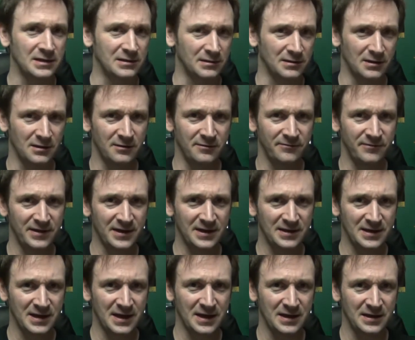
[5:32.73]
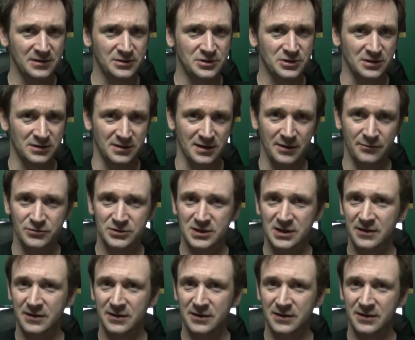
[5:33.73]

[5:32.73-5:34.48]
love, and attention that was